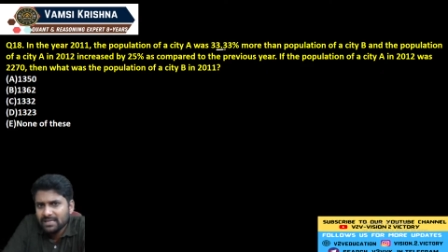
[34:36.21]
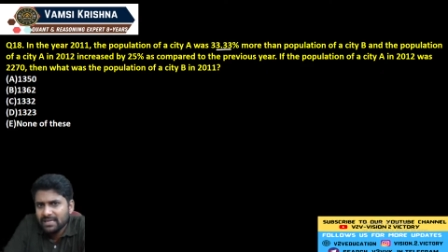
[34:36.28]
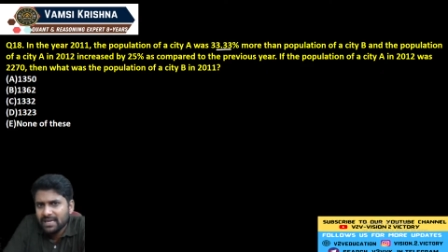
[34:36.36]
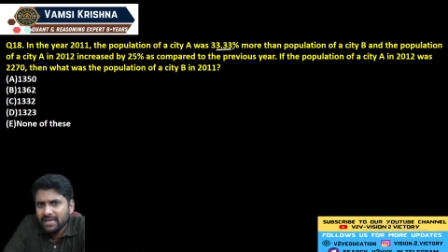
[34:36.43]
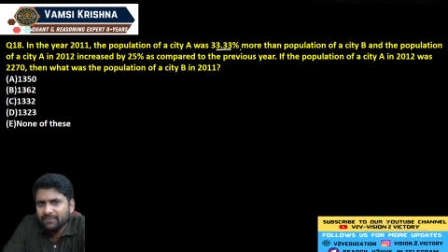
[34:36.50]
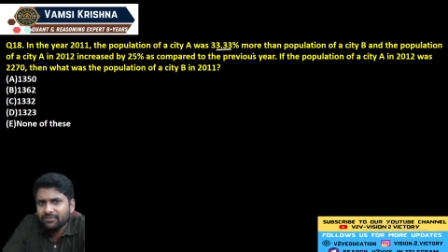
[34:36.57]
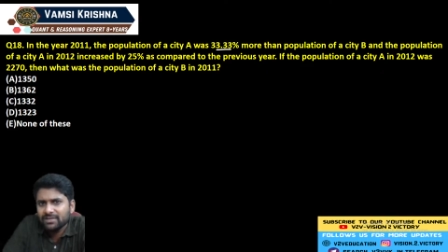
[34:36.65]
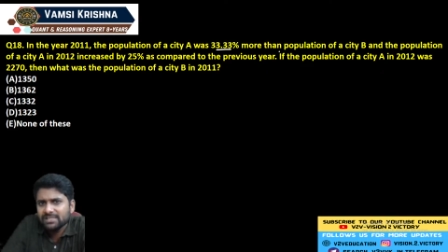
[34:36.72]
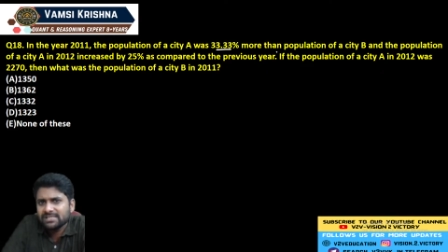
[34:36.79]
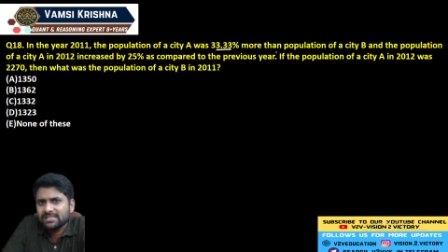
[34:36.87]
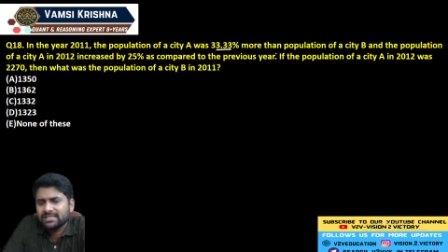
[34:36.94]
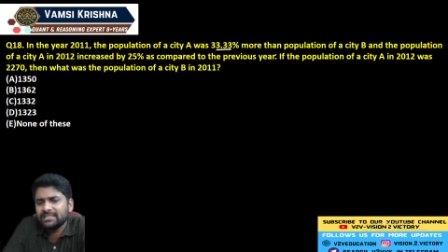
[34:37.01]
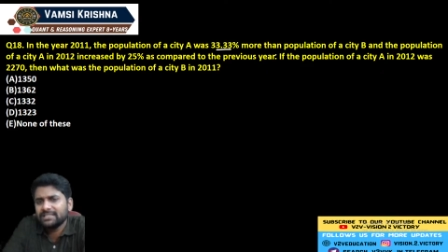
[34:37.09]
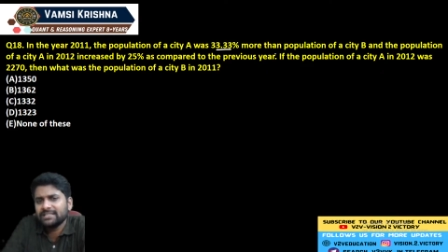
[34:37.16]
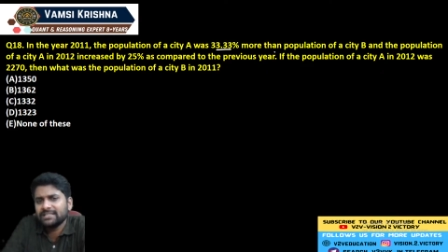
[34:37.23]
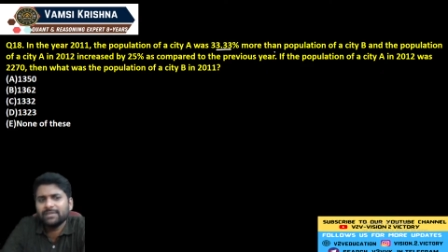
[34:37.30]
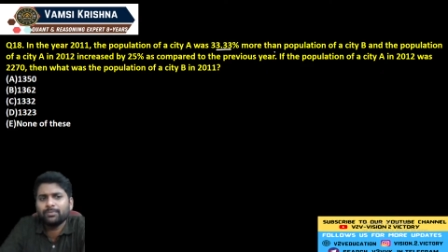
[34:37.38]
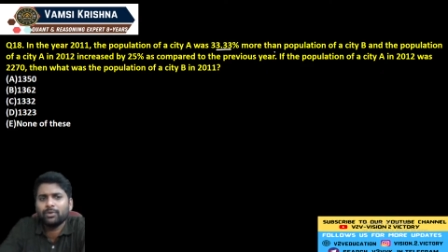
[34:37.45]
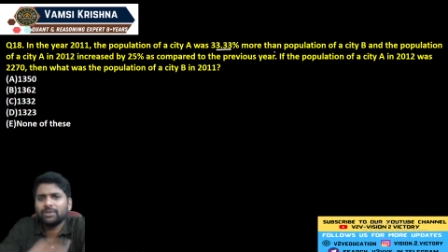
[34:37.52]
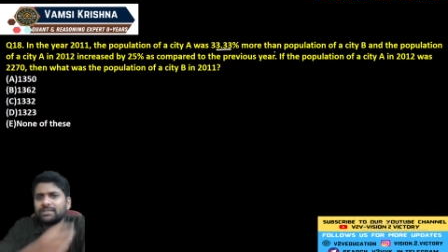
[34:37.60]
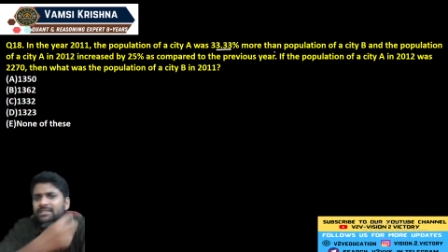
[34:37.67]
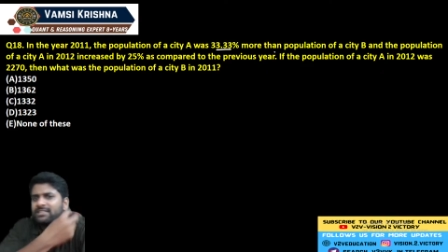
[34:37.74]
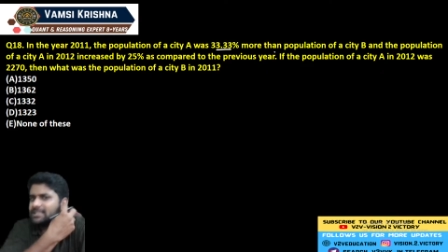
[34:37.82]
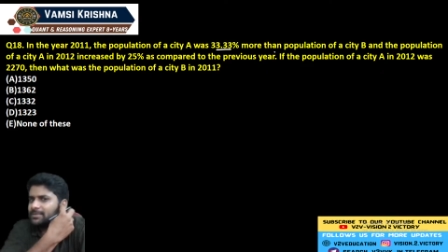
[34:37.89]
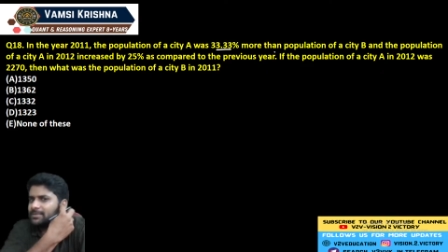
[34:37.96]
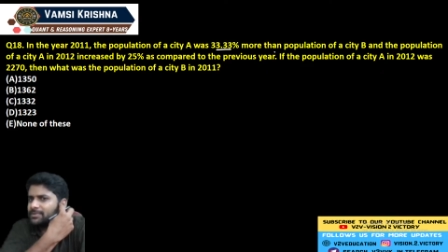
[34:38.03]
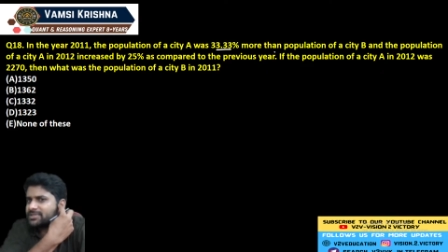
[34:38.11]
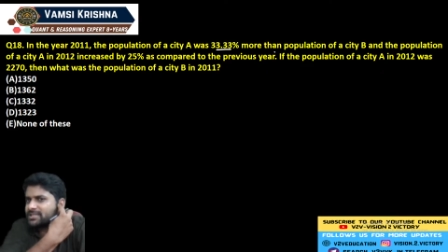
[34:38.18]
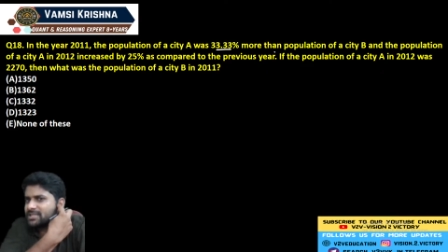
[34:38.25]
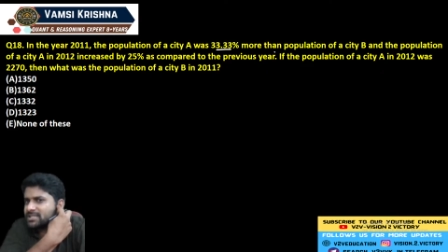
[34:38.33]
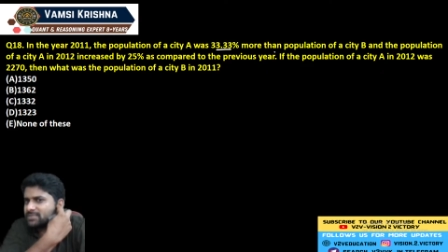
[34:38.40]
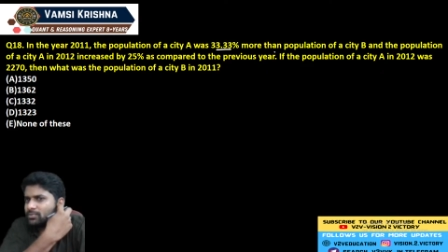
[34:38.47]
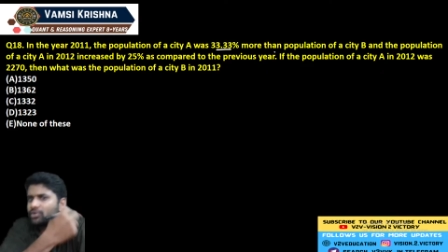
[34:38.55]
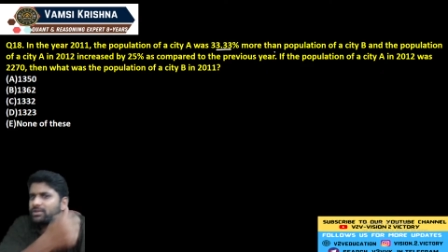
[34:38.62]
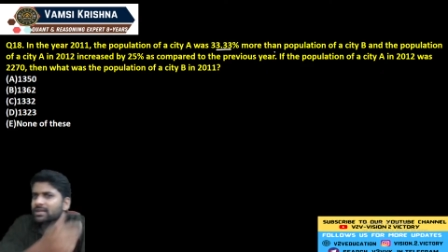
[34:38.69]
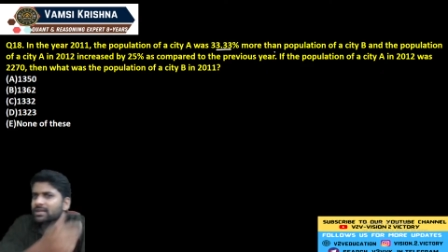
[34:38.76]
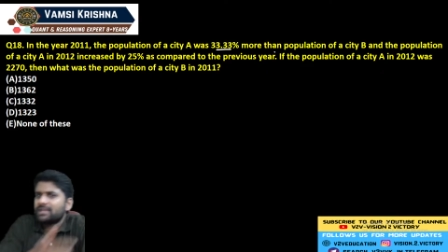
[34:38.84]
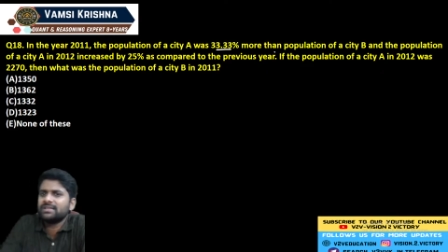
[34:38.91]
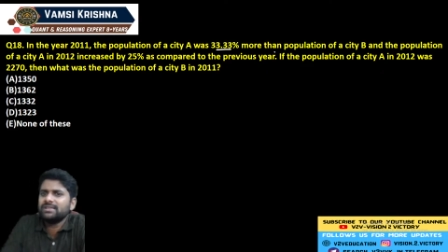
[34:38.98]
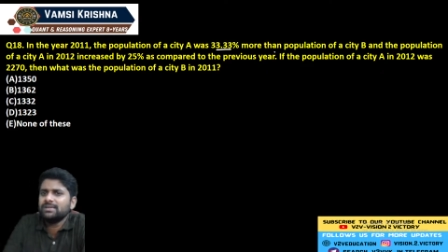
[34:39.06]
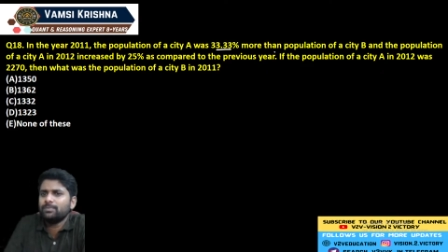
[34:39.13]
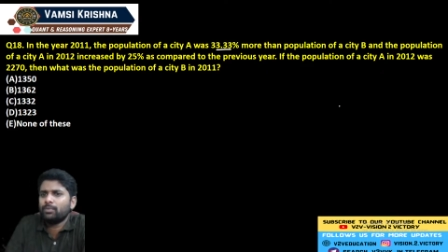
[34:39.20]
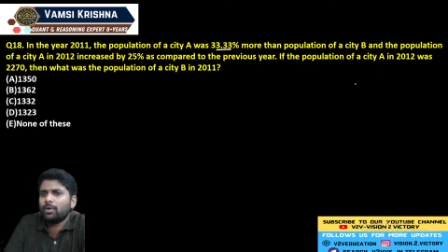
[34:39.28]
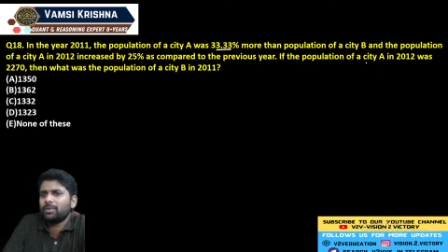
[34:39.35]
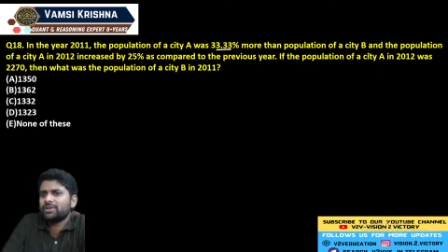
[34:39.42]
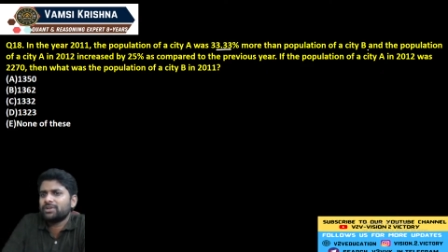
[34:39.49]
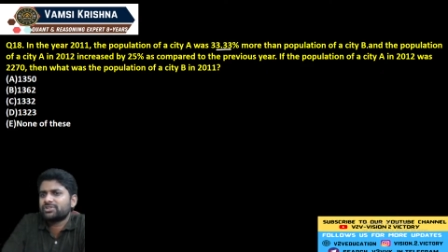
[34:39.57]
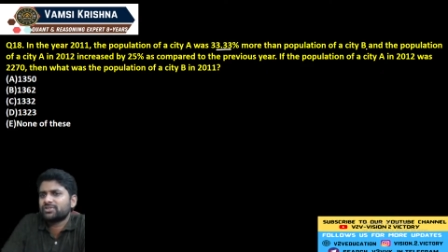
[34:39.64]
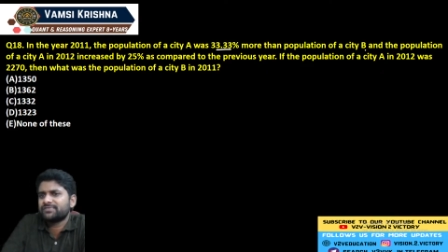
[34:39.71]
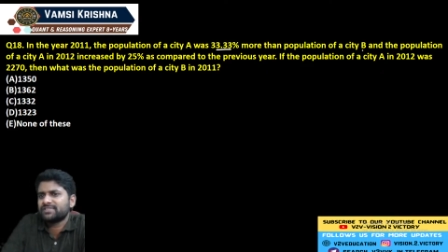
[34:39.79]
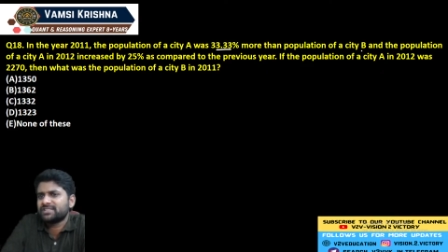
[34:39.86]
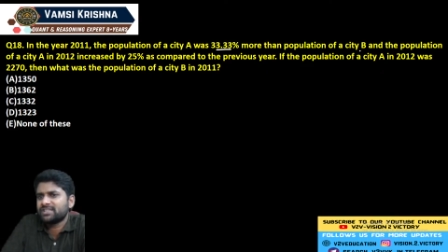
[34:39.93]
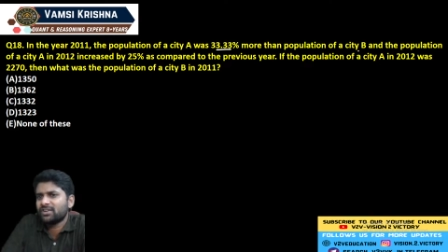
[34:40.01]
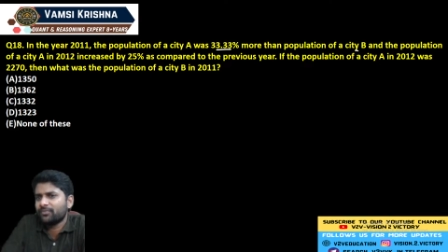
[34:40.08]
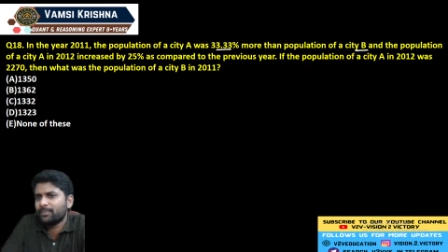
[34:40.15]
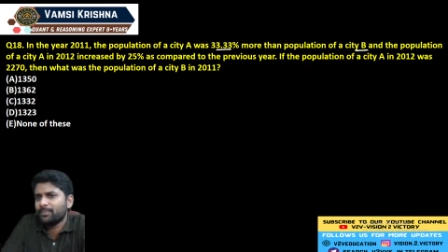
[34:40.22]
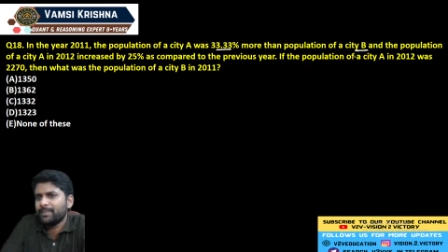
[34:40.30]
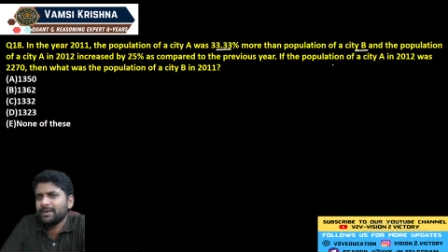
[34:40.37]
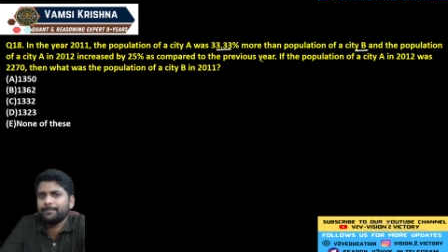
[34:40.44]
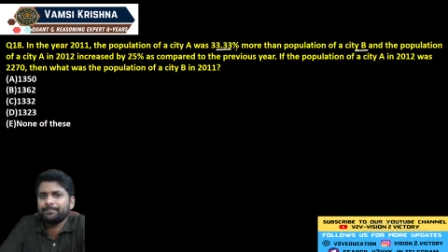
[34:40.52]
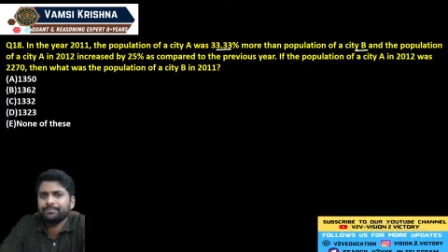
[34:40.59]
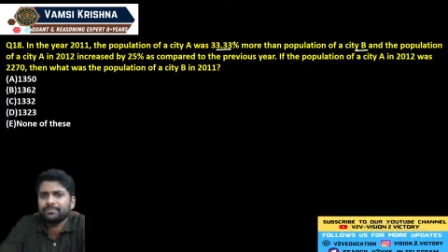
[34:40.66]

A was 33.33% more than the population of city of B.